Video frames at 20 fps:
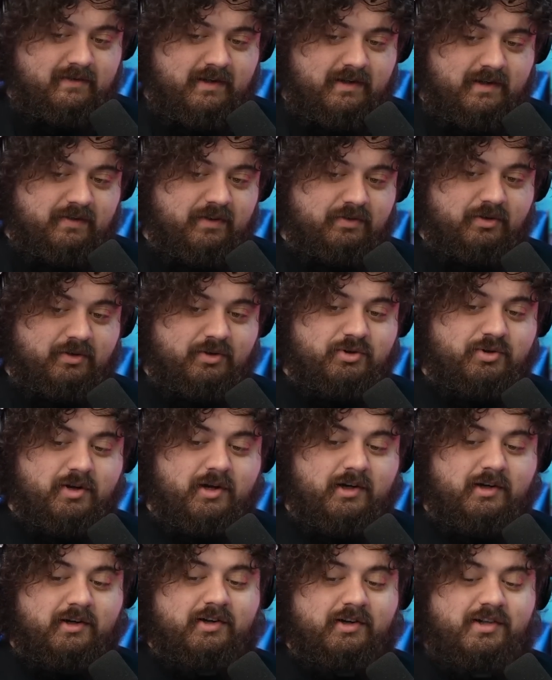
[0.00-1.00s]
I think they're
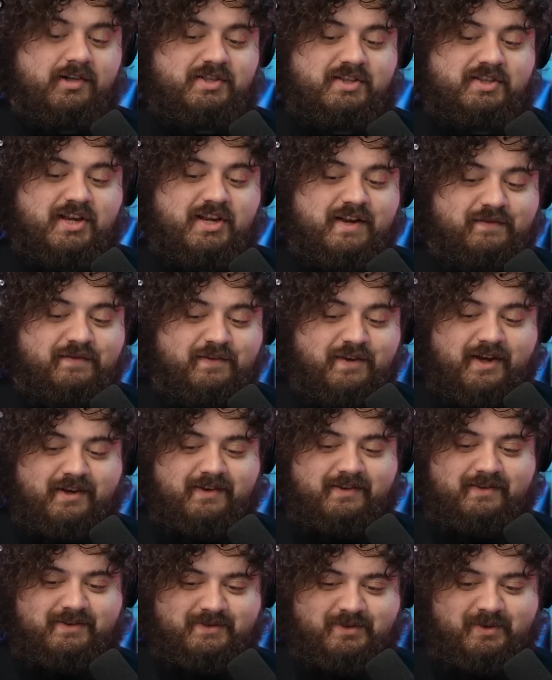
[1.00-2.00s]
trying to deceive you,
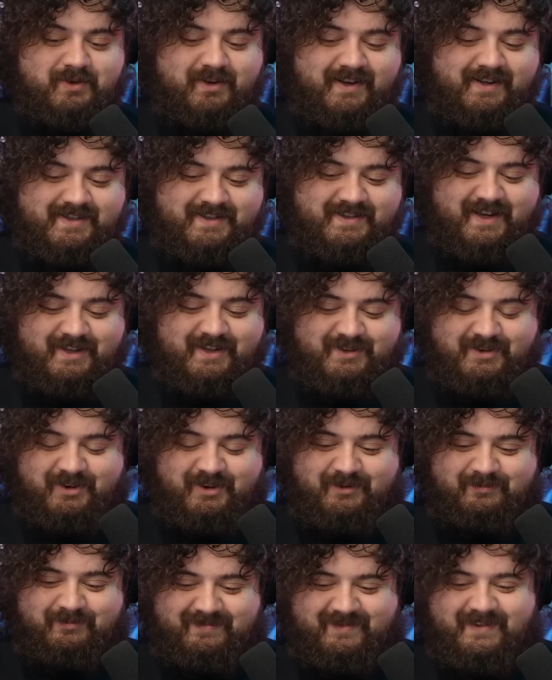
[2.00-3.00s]
is what I said
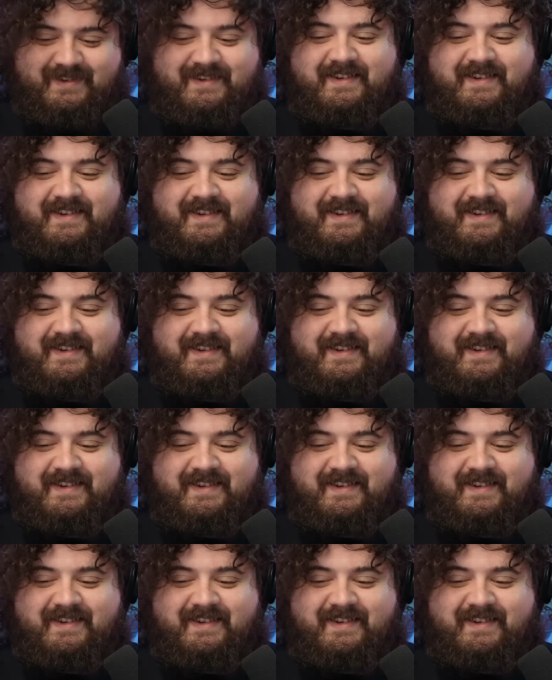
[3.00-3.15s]
to him.